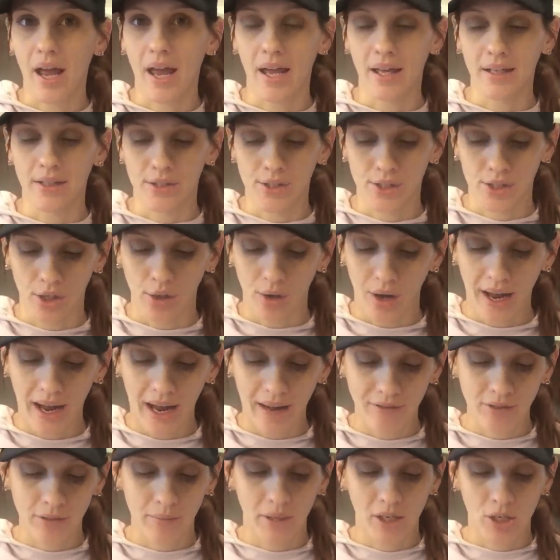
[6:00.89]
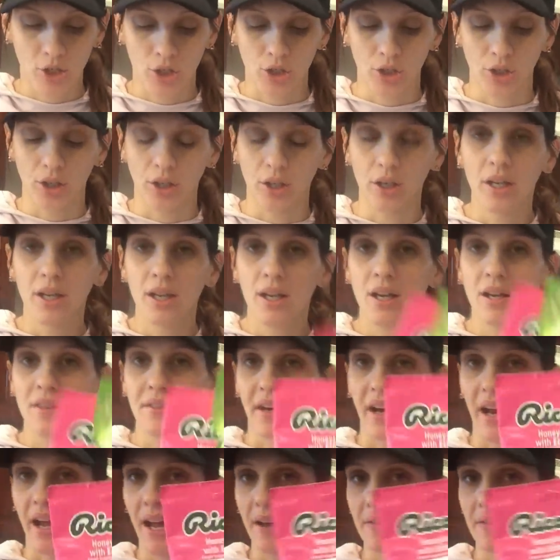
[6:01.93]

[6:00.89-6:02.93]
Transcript: and so I have to make sure that I